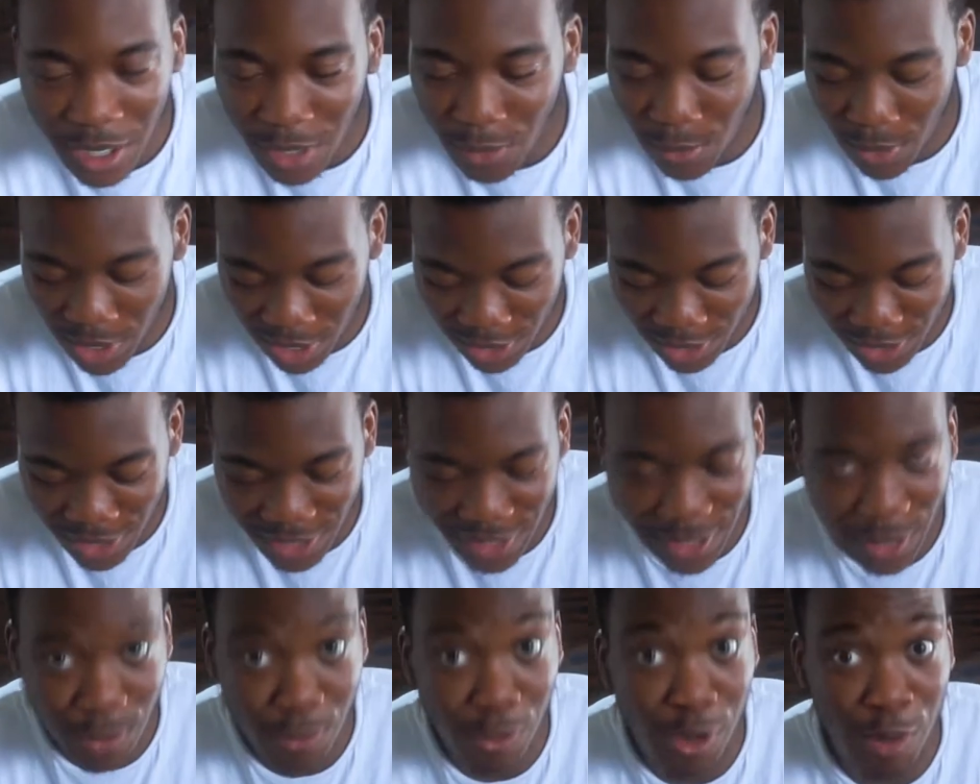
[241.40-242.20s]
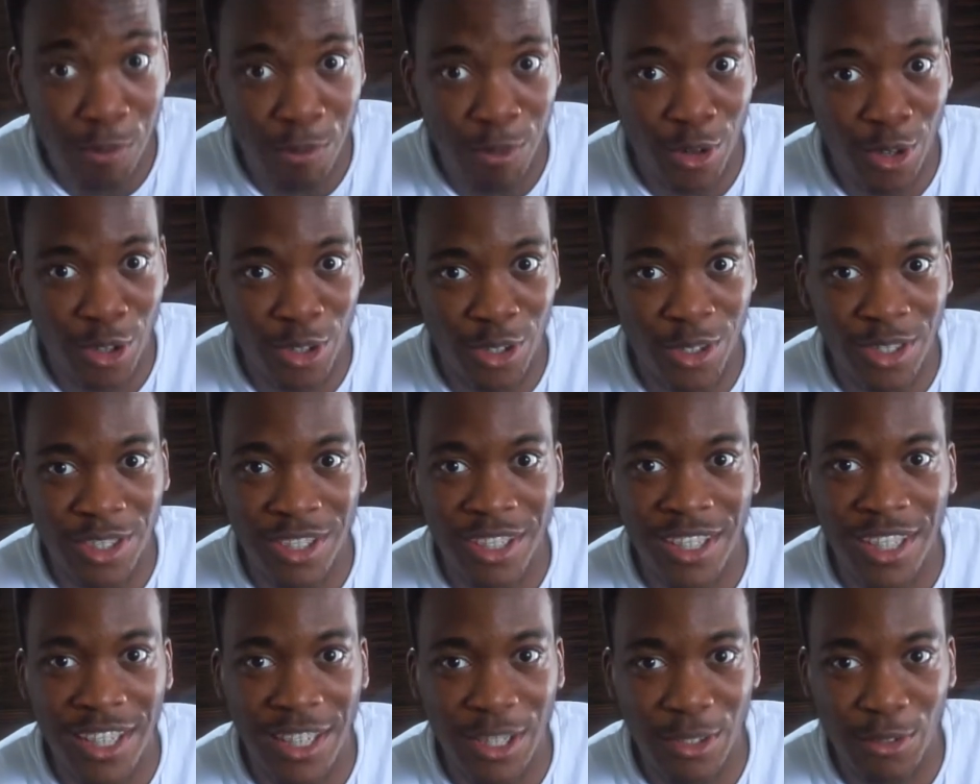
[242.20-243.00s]
We are trying one more
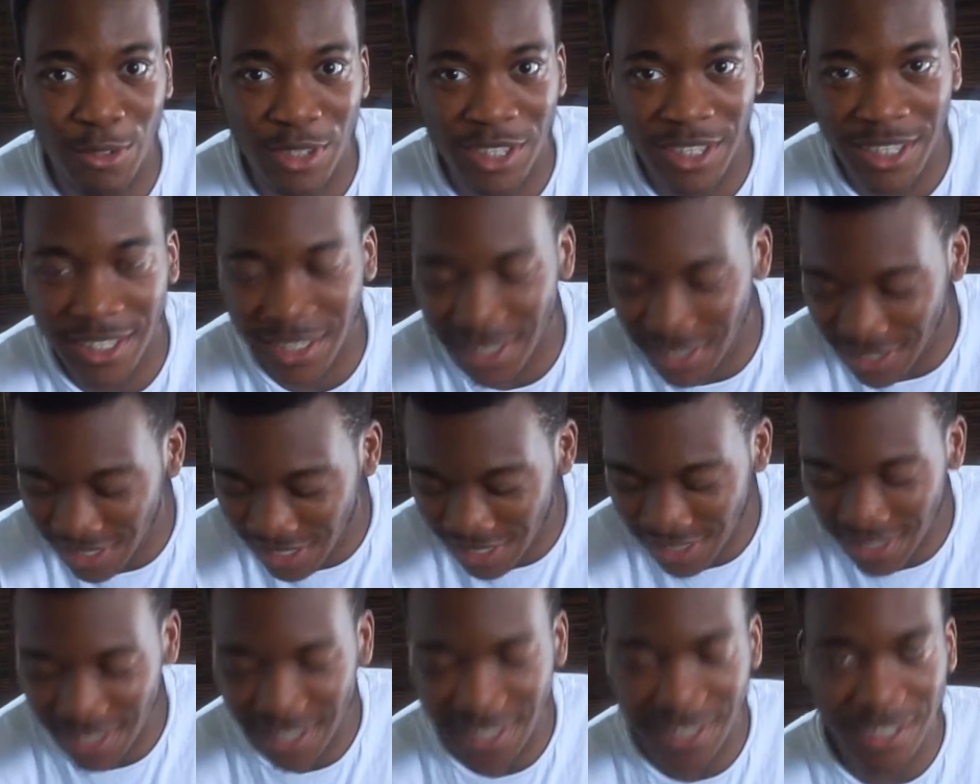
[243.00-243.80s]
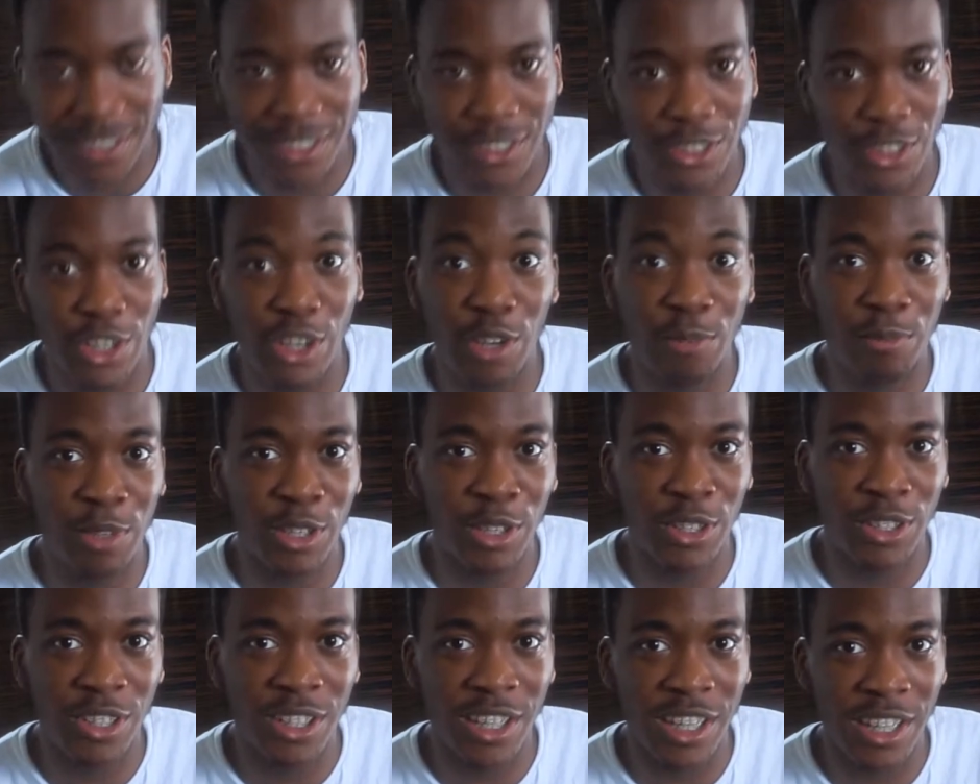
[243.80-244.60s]
ingredient, and that's soy
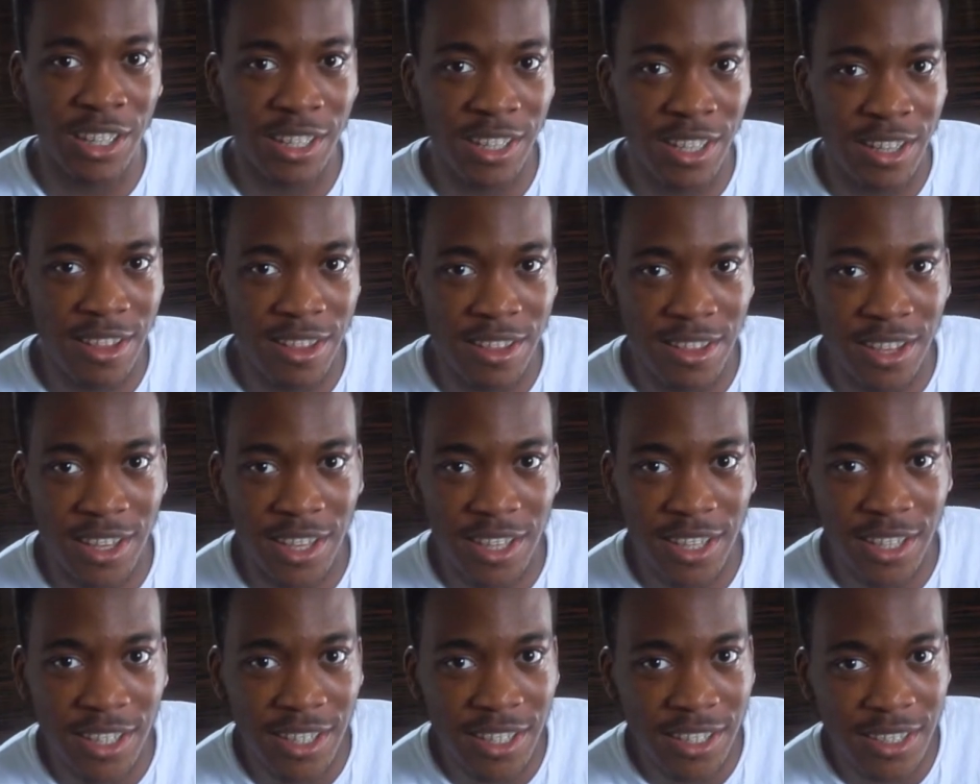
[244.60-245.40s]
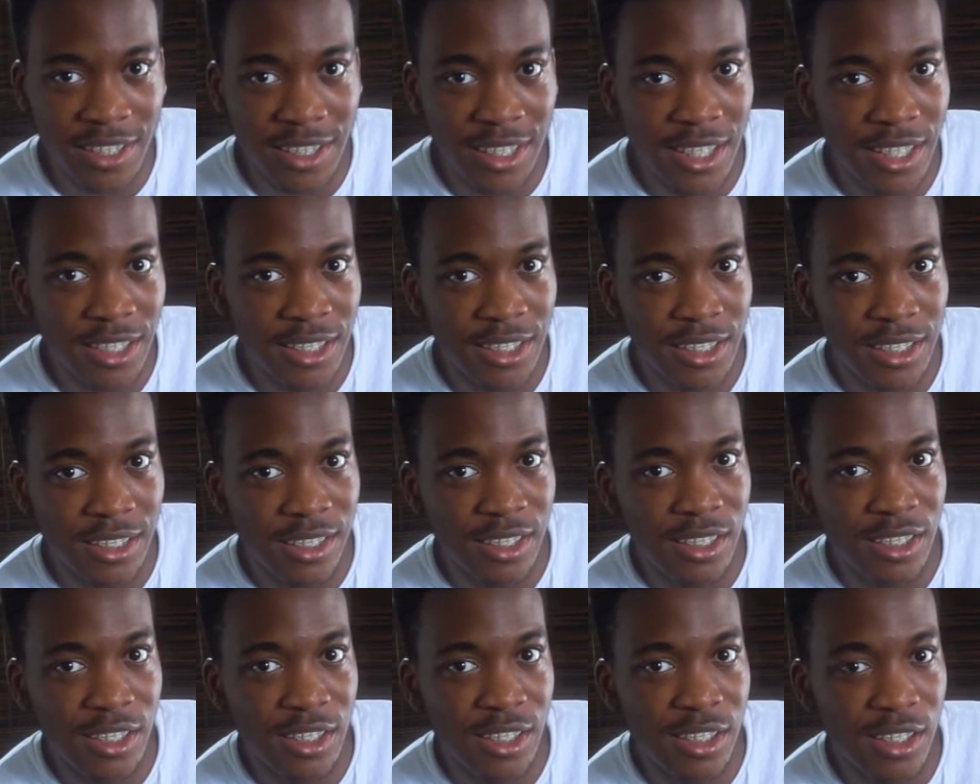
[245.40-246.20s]
milk, and I think that
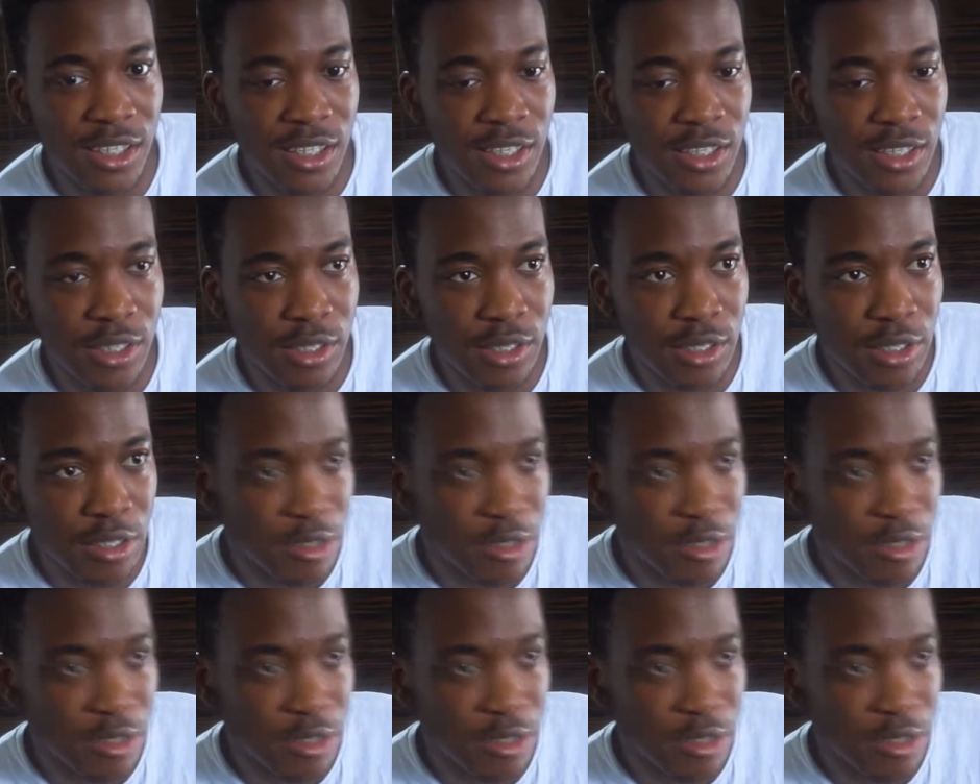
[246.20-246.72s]
is